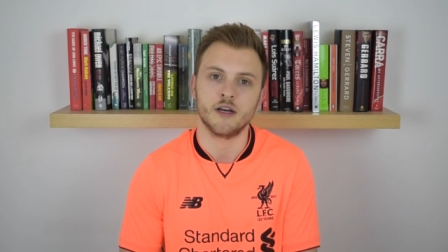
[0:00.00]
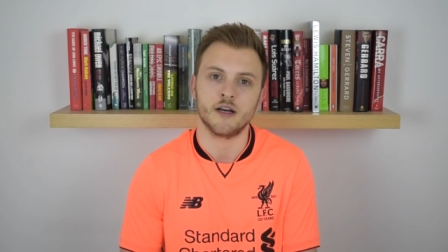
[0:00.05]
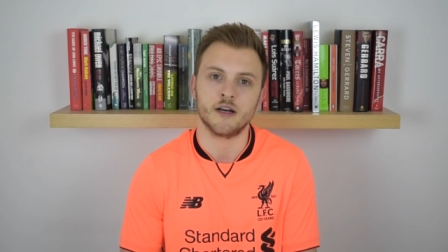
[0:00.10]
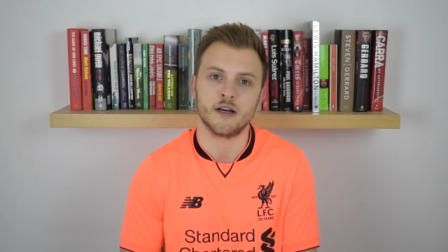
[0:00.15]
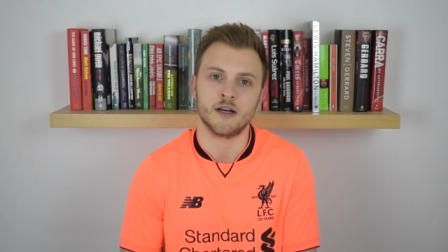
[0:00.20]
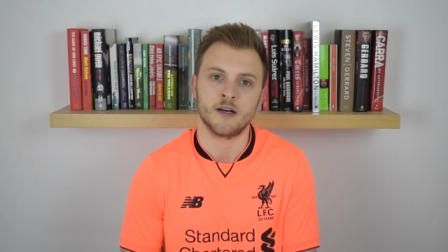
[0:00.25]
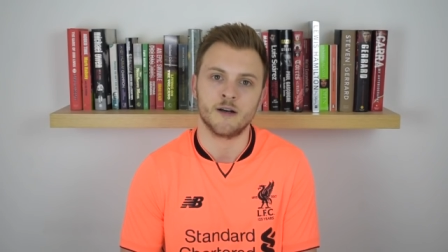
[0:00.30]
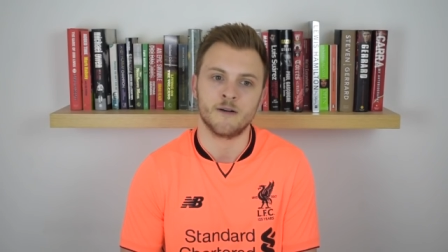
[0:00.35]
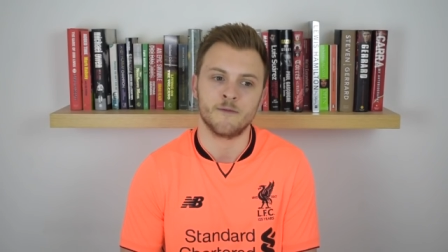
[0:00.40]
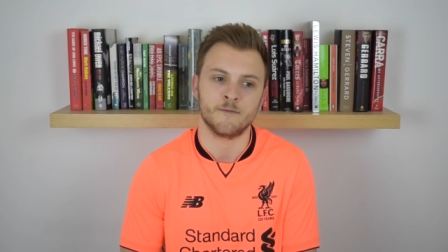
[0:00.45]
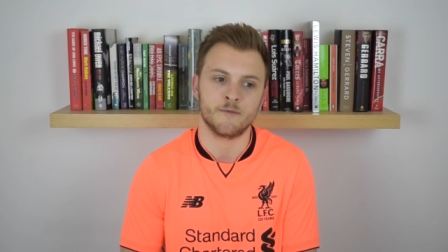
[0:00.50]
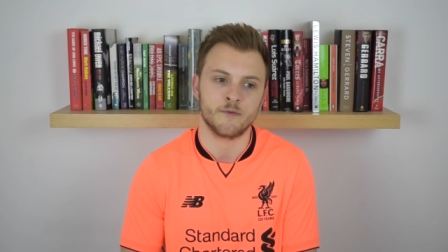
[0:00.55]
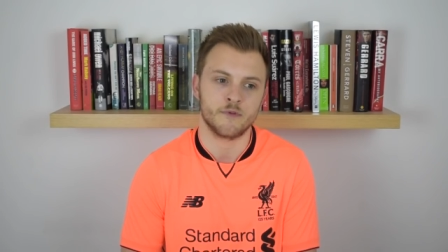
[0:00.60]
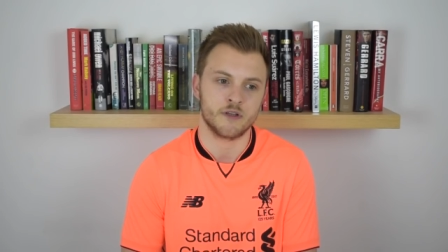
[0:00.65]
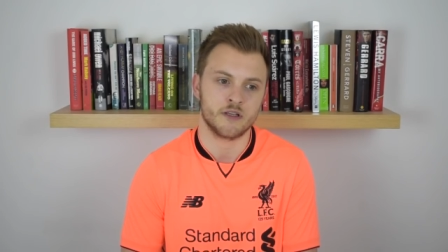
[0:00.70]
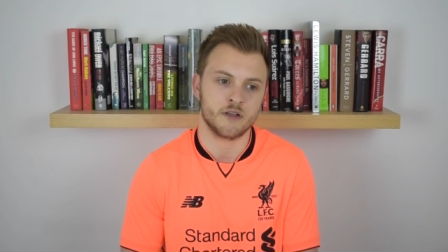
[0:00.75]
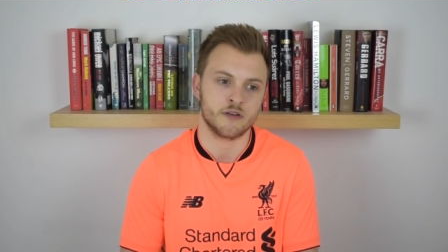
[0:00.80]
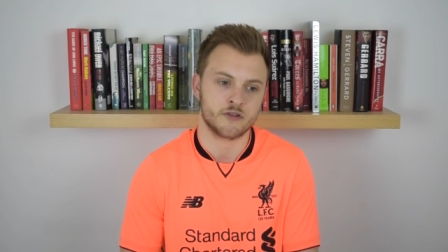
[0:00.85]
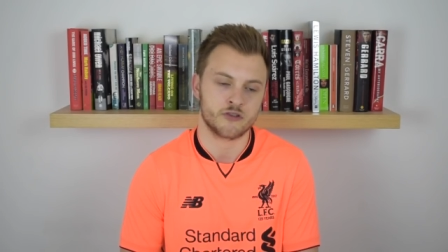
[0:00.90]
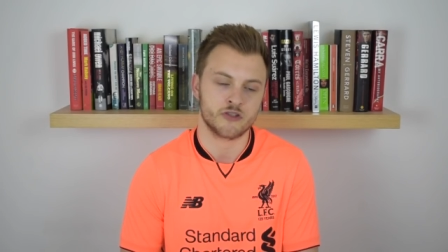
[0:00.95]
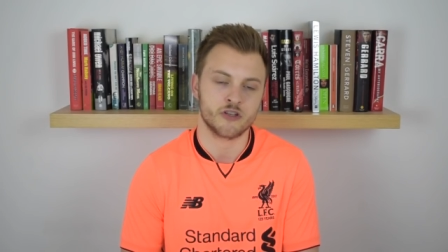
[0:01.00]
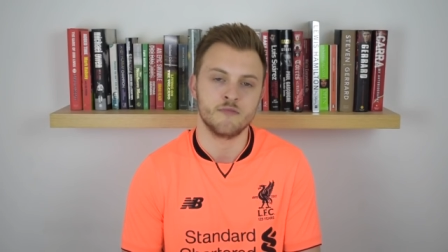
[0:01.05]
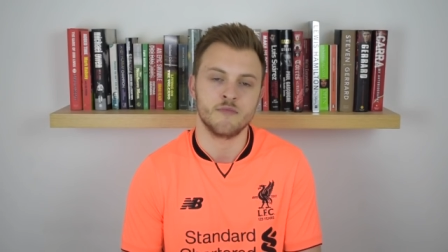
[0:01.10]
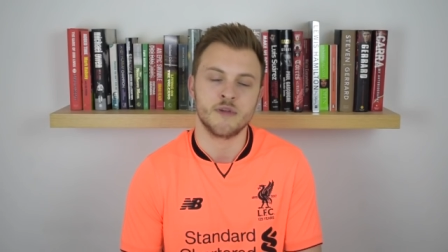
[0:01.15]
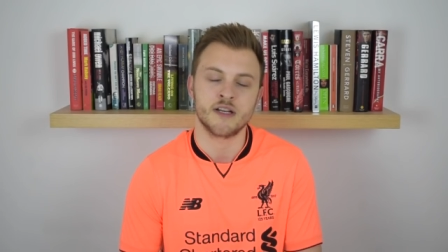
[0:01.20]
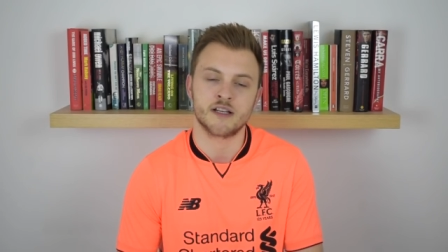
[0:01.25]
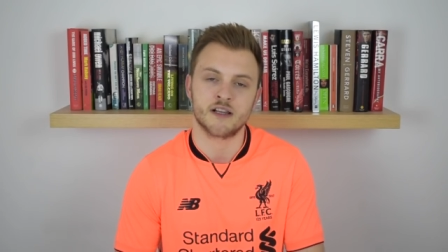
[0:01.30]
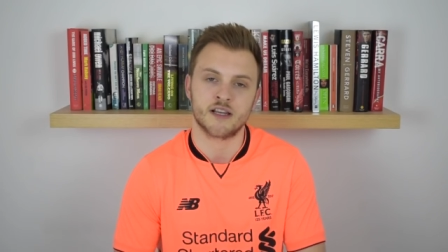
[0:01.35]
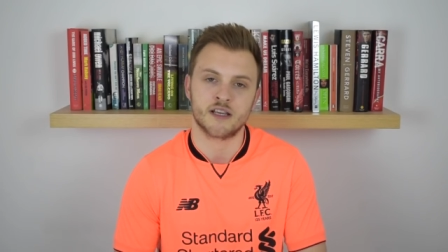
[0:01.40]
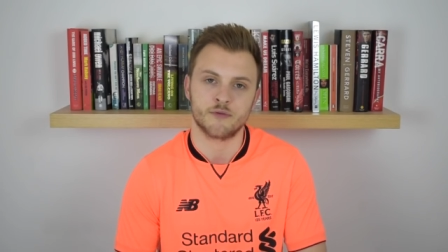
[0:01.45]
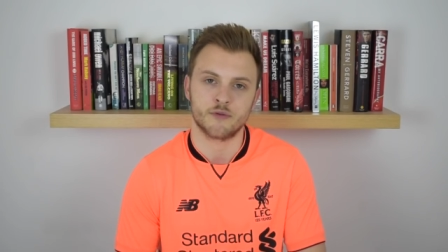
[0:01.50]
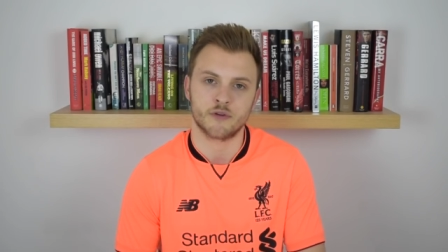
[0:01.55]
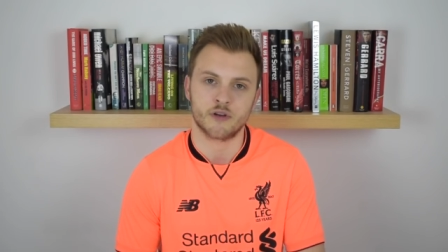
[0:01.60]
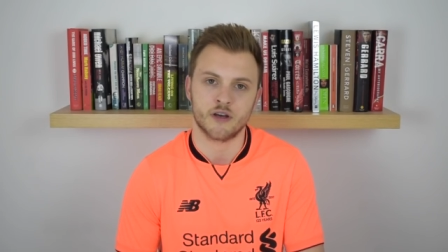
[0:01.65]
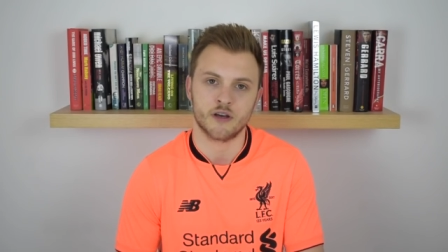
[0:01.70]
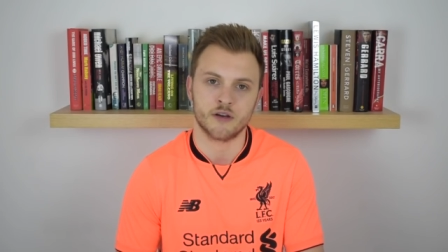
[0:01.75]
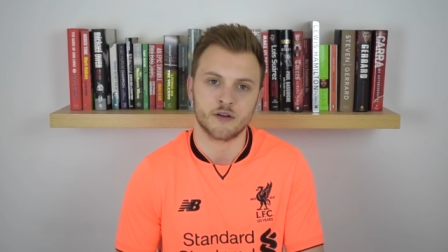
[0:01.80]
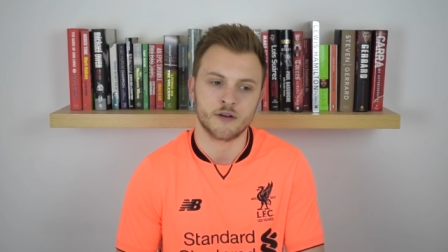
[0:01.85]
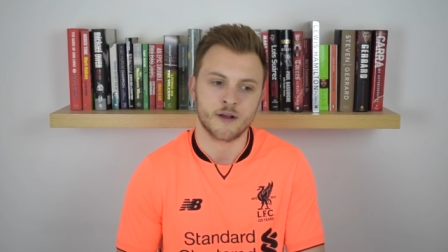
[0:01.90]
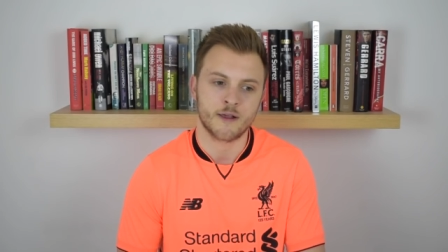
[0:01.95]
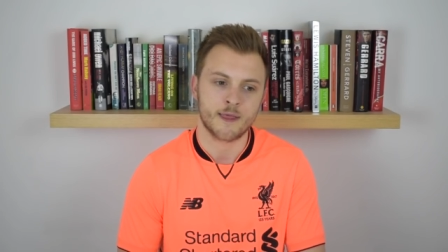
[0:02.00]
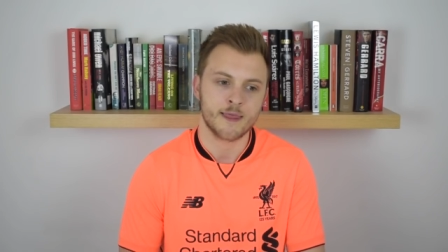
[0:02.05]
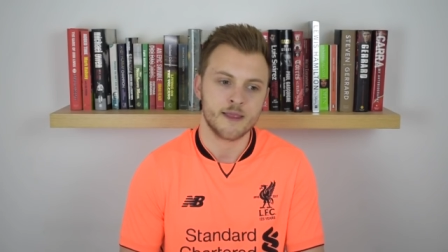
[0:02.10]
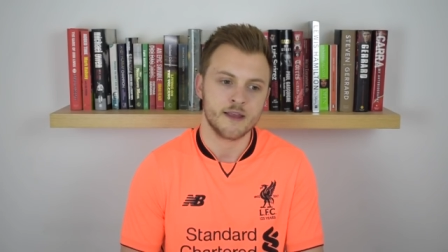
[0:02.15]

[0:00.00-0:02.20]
Um, you assume Mingley will go,